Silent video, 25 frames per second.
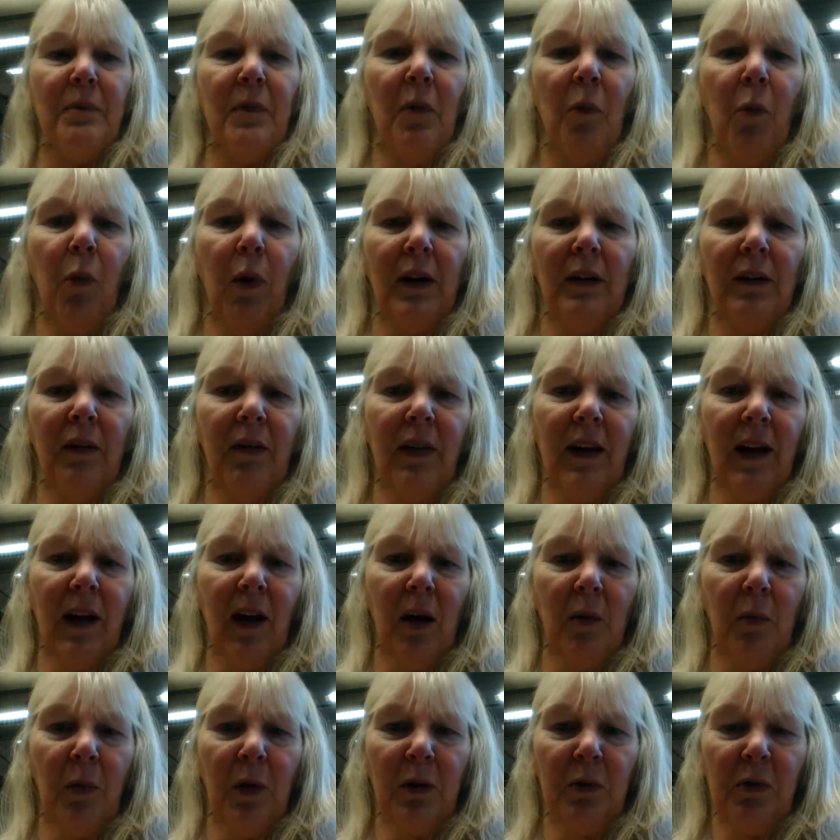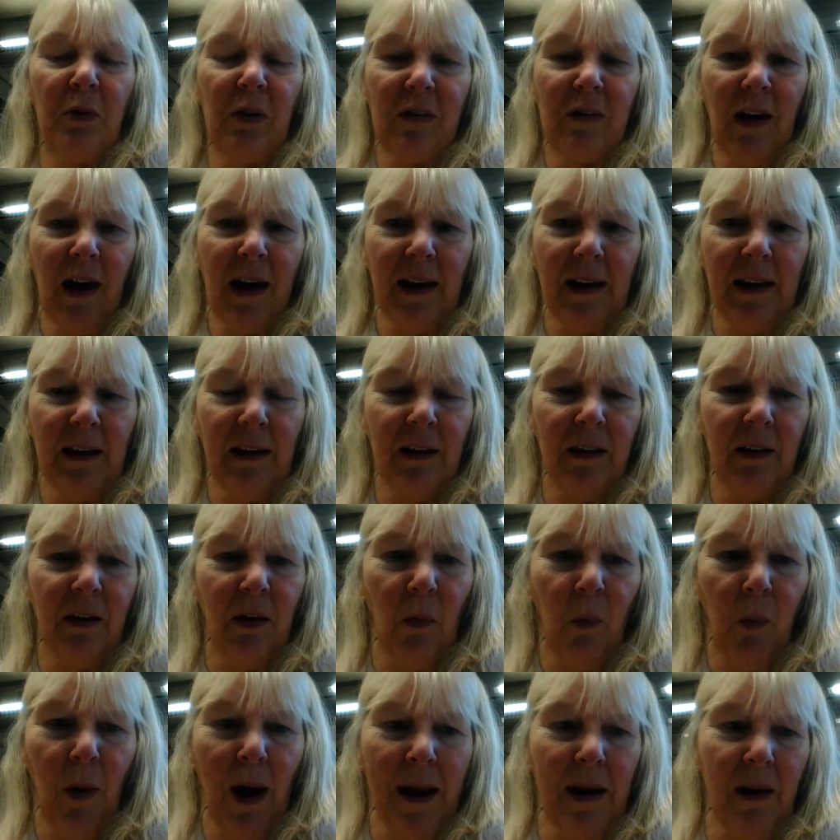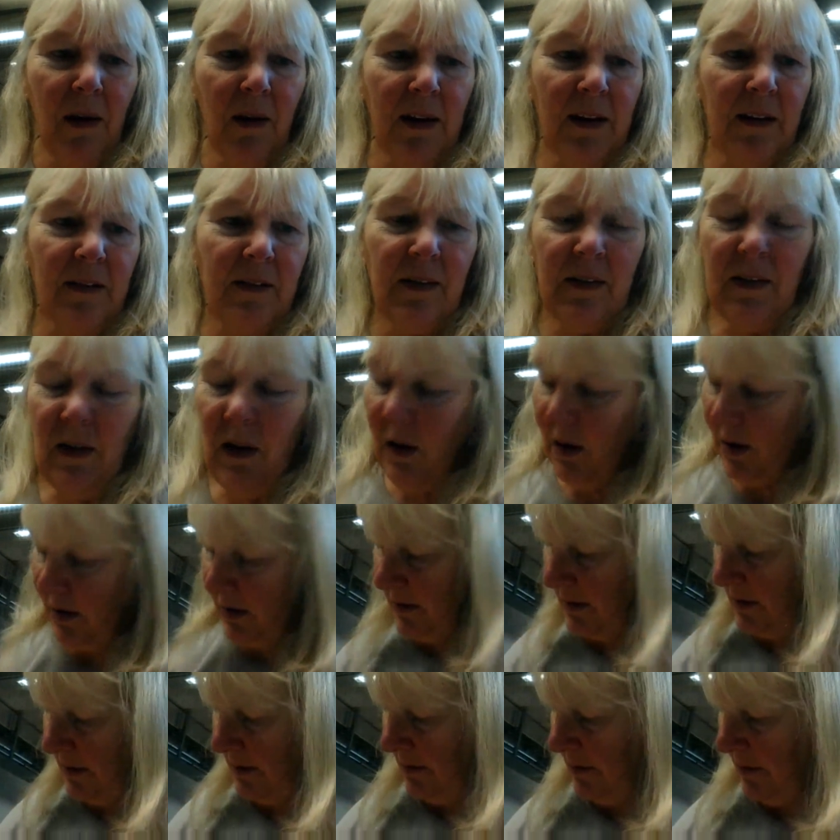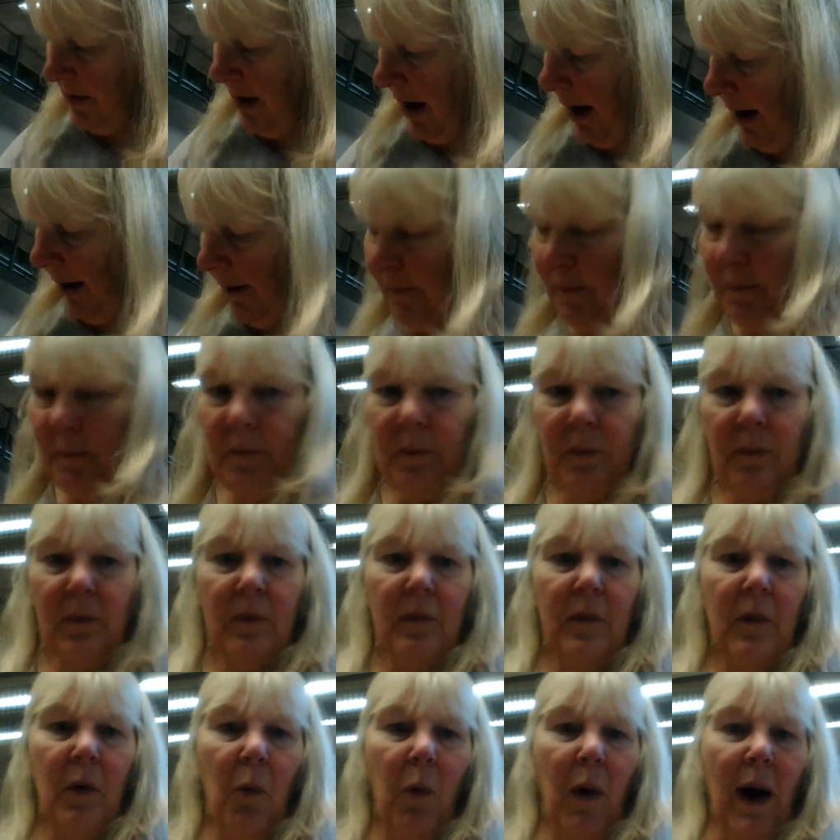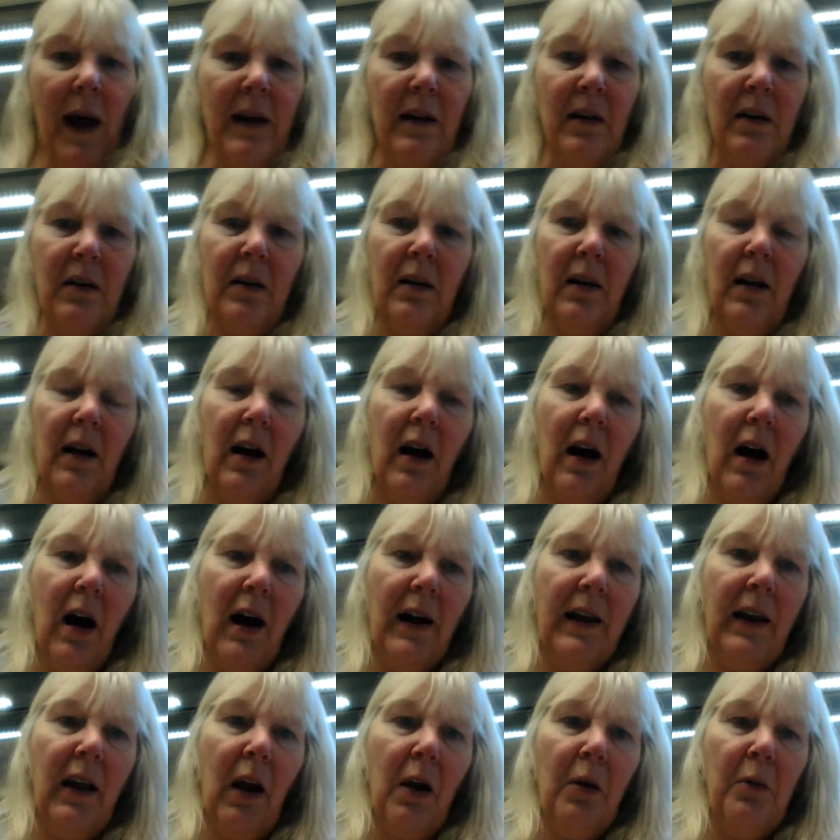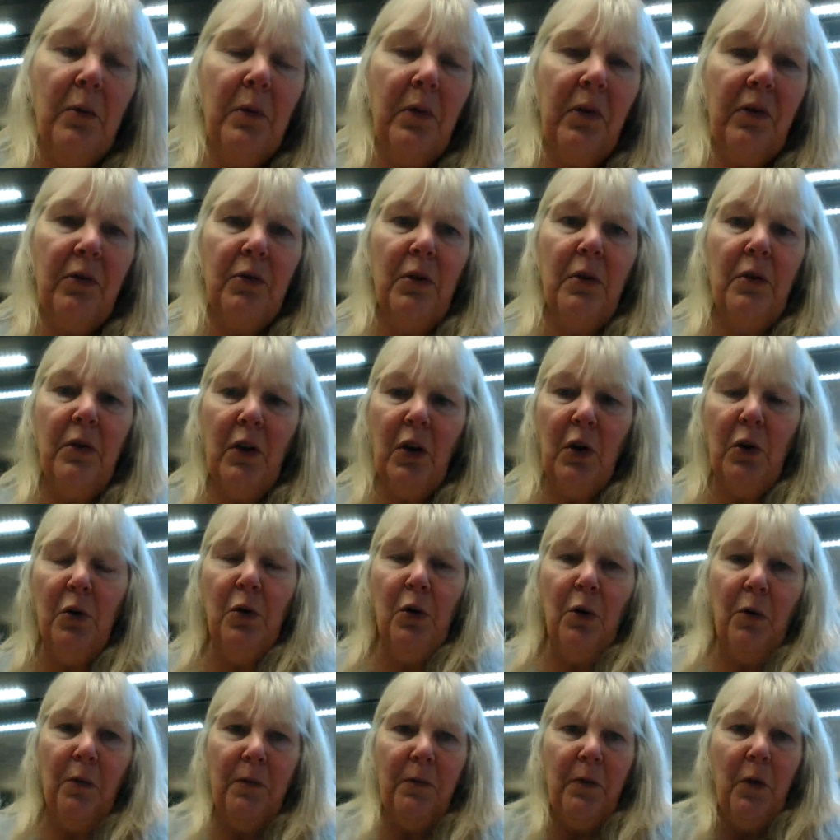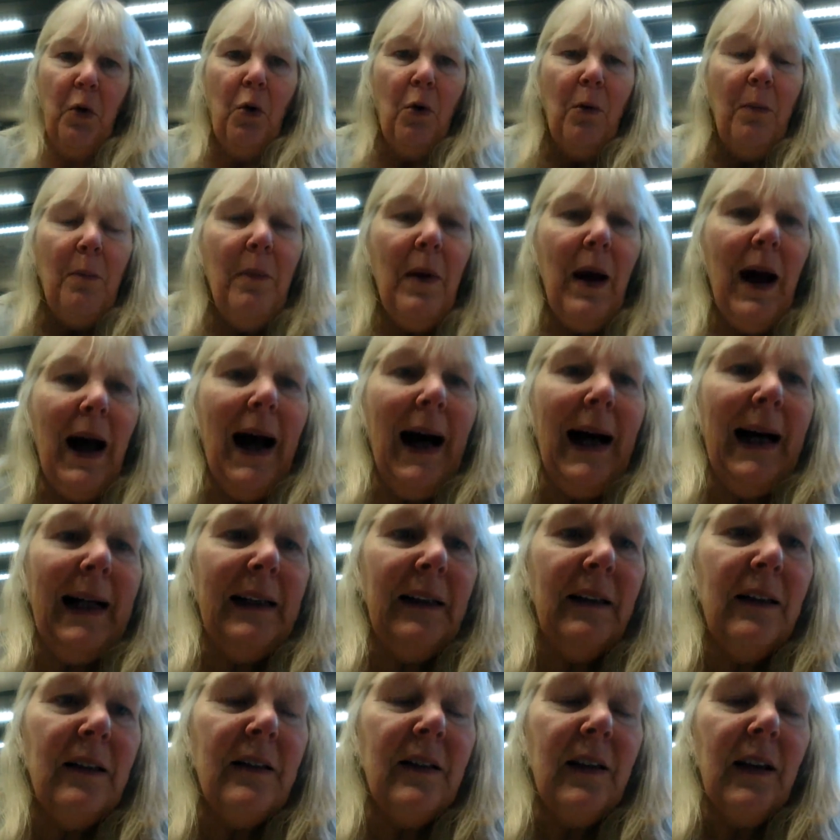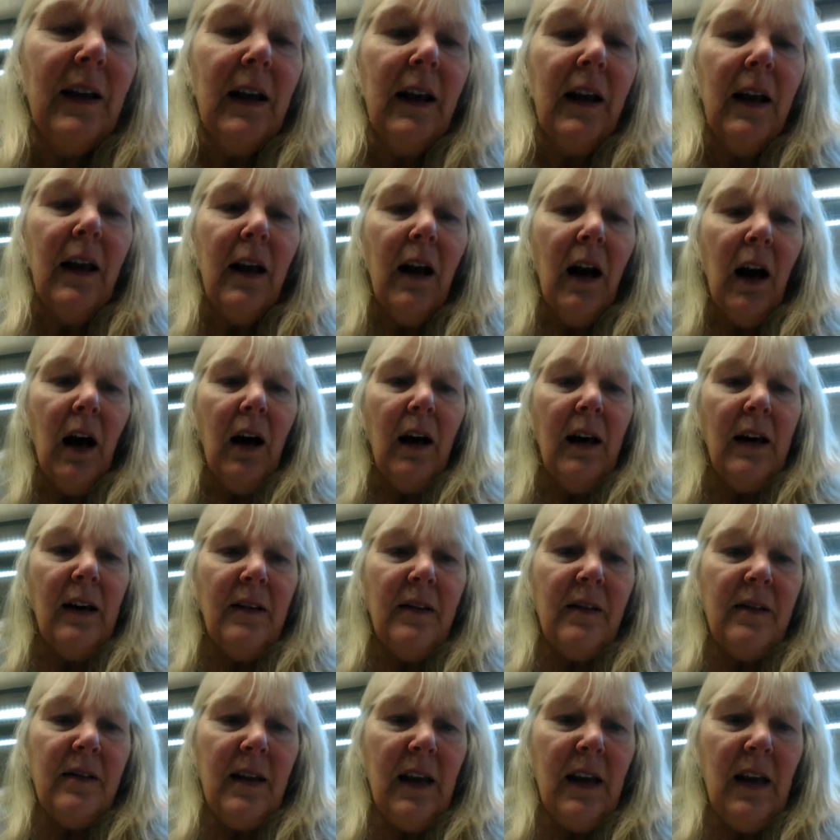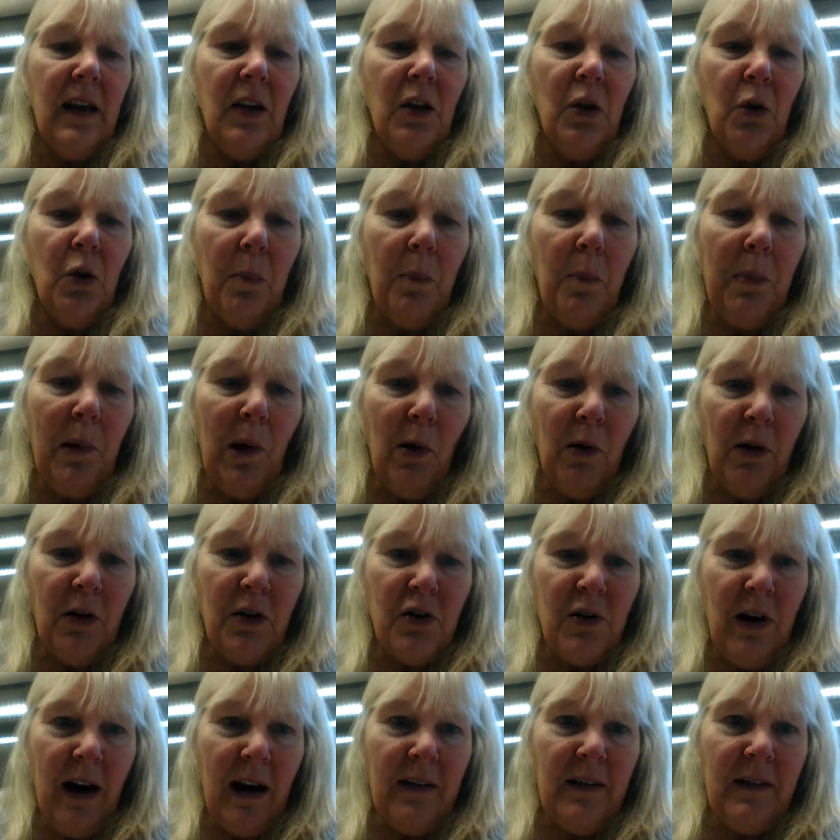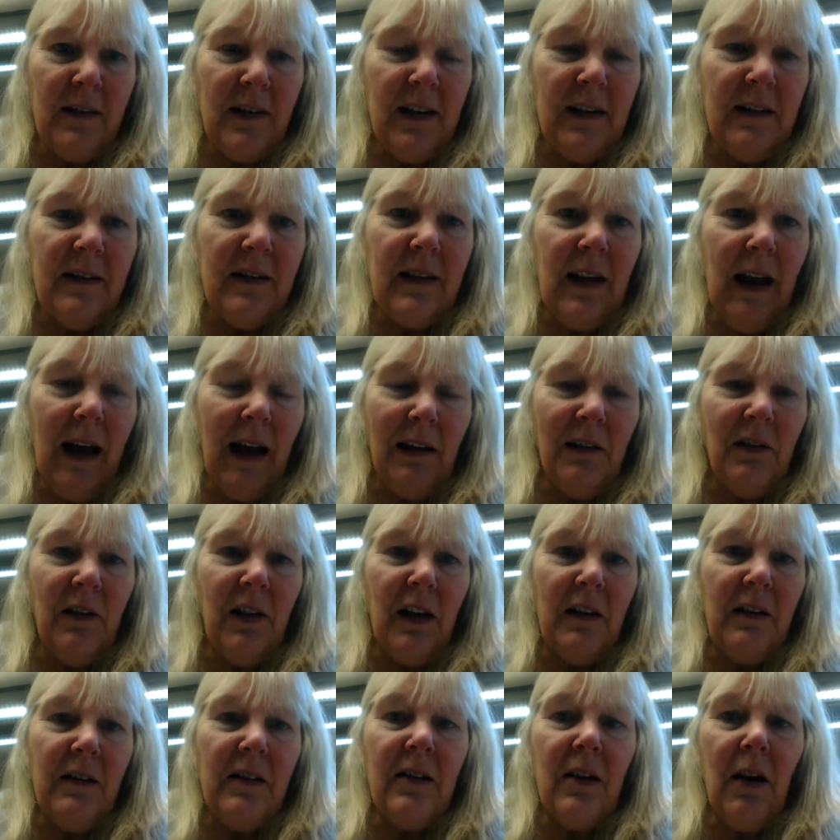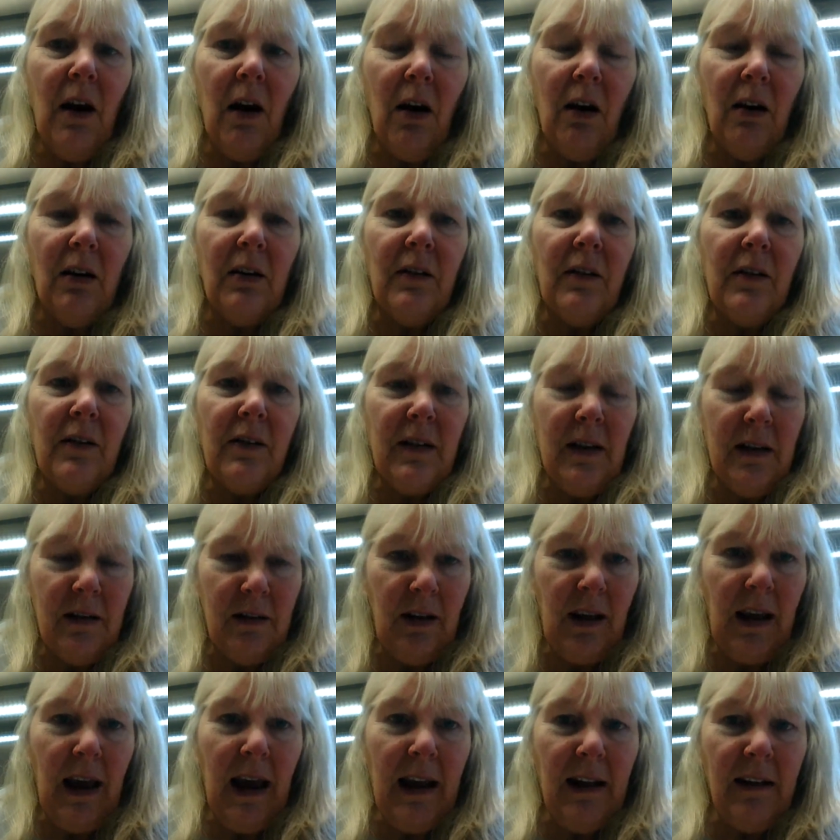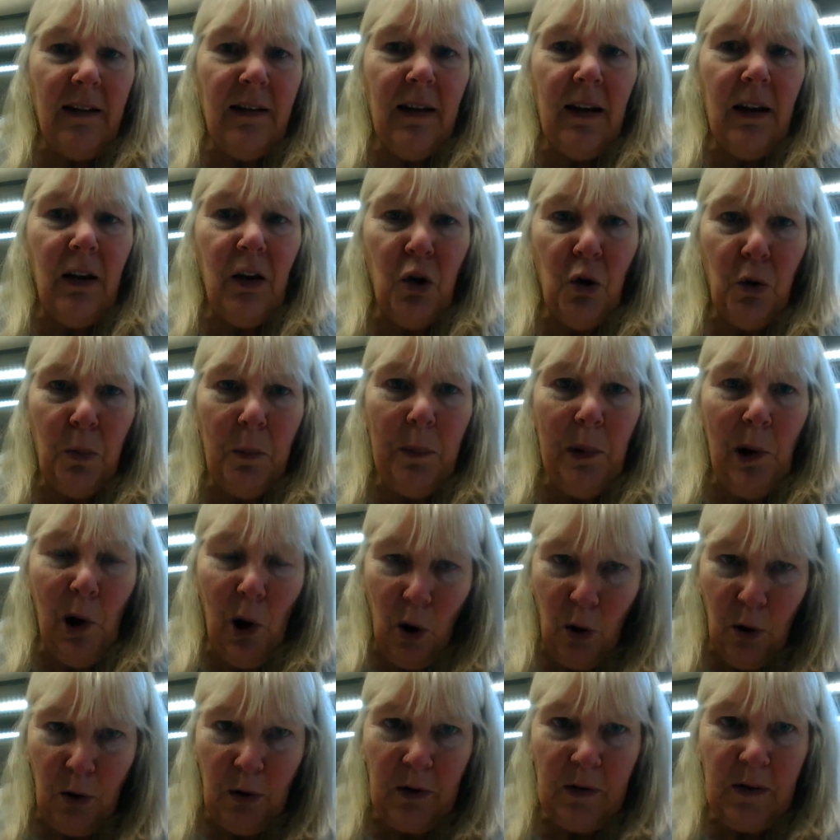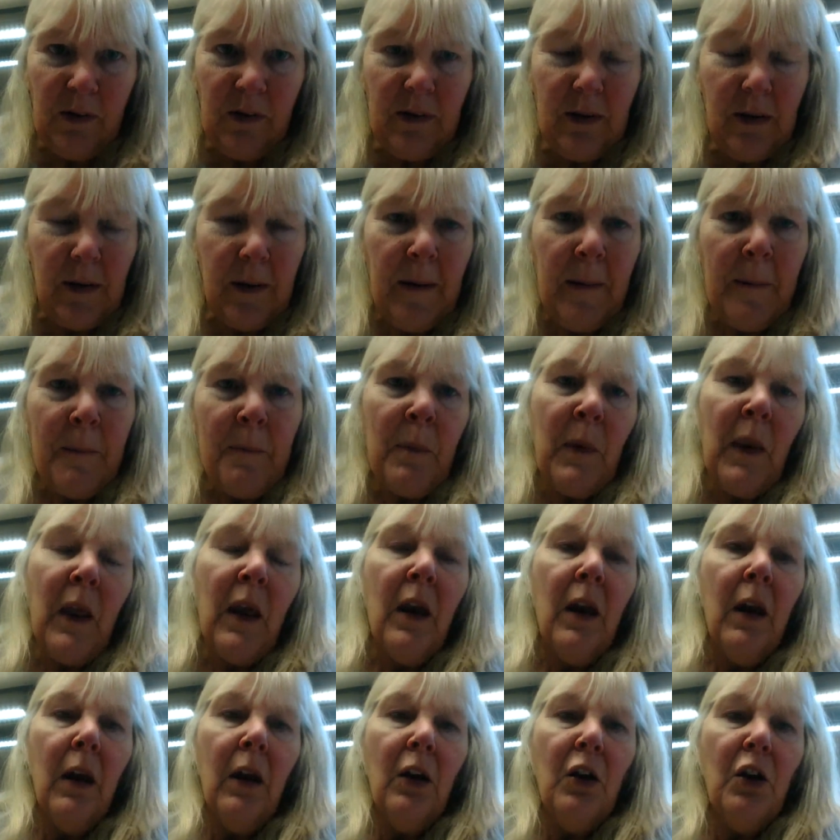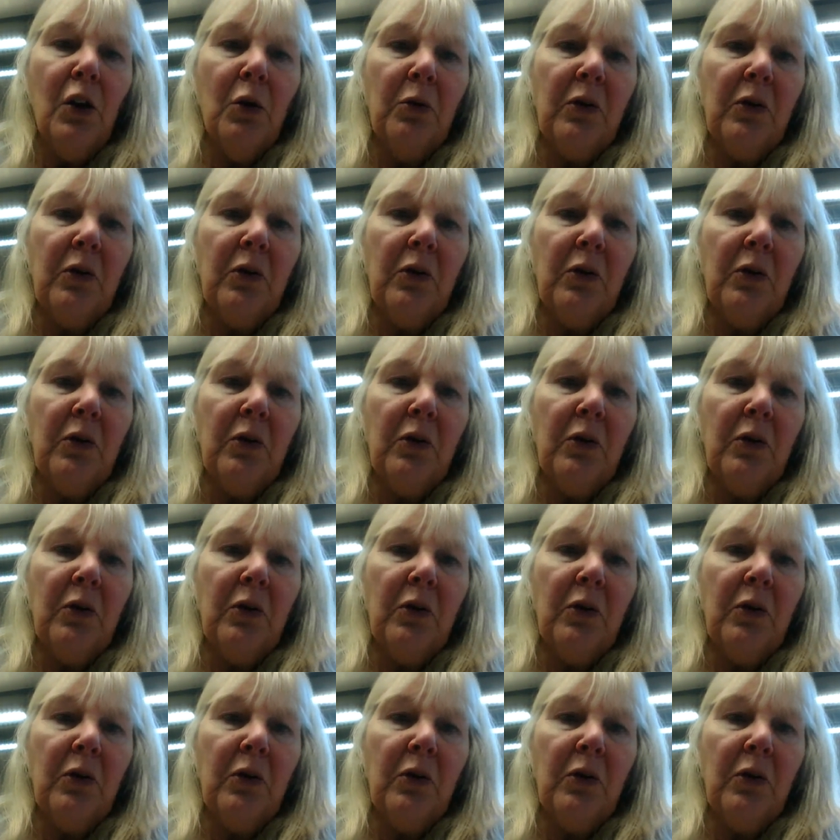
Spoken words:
One thing I will say, when I start, when I go through the Google form and I see your blog addresses and I start syndicating your blogs, you'll